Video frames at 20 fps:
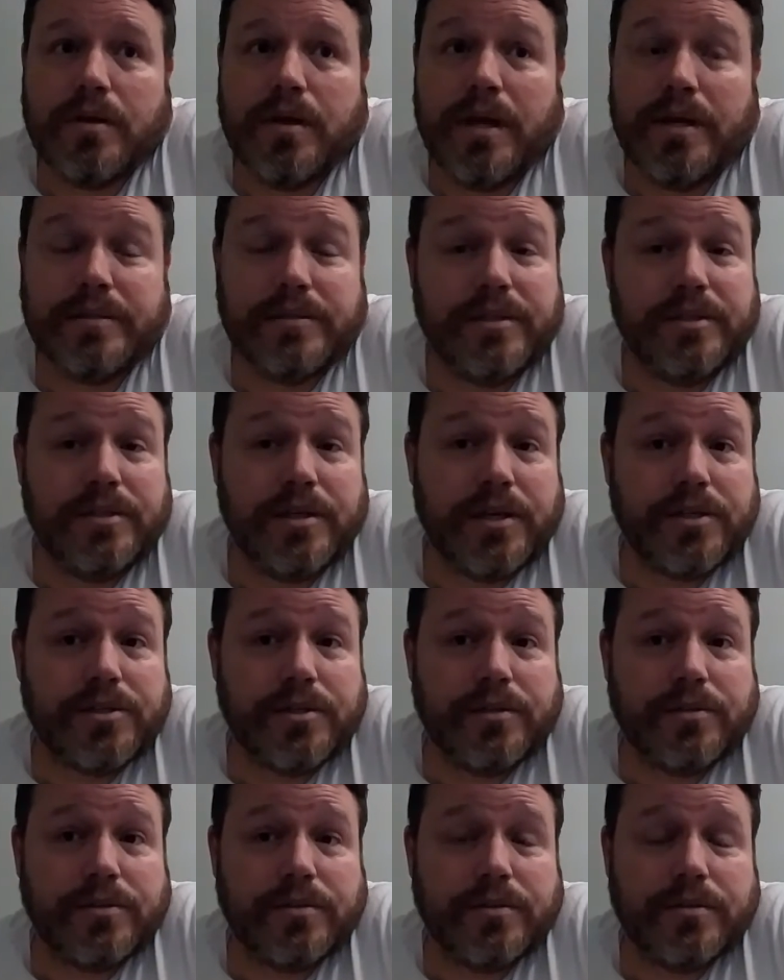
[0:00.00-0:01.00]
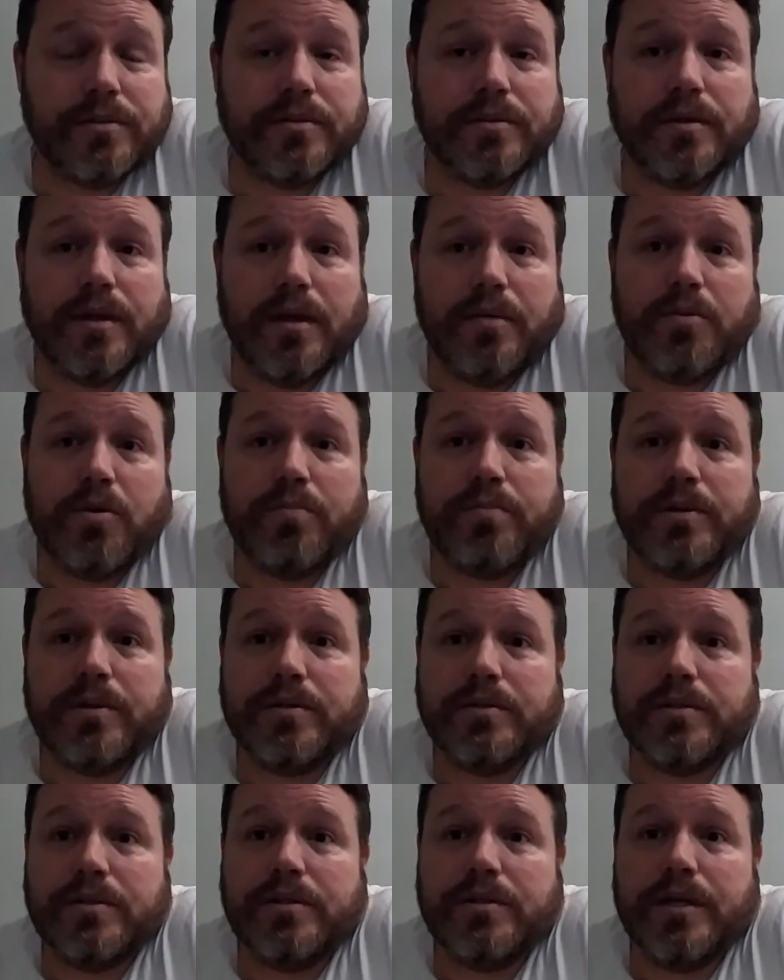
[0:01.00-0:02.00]
And suggestions. I'm open
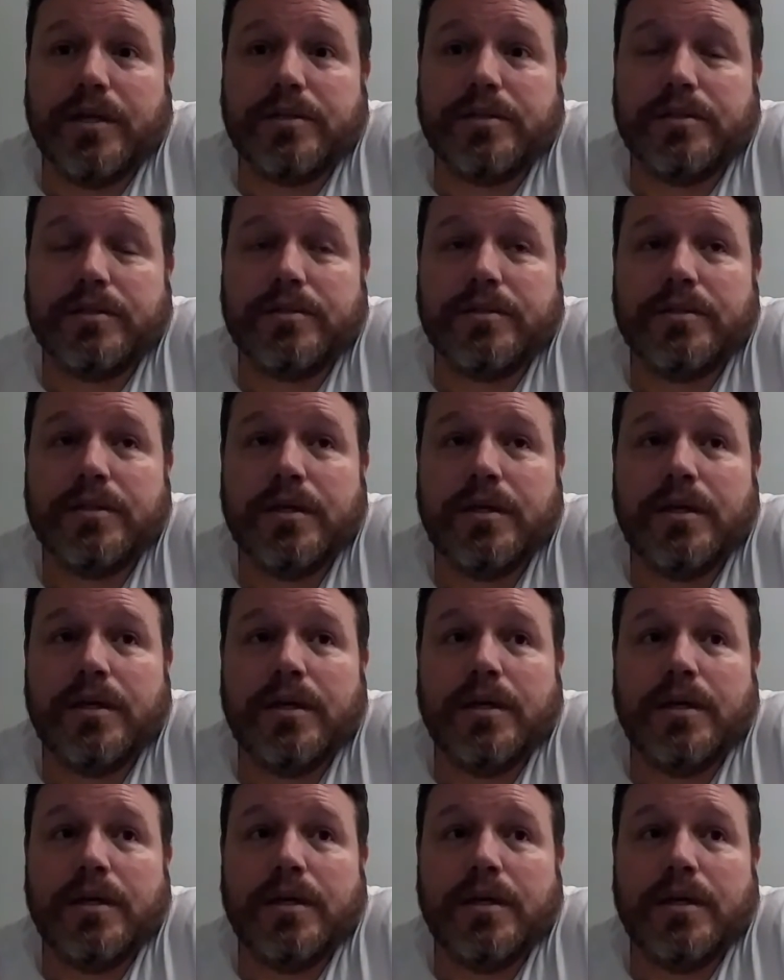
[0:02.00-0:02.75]
to suggestions.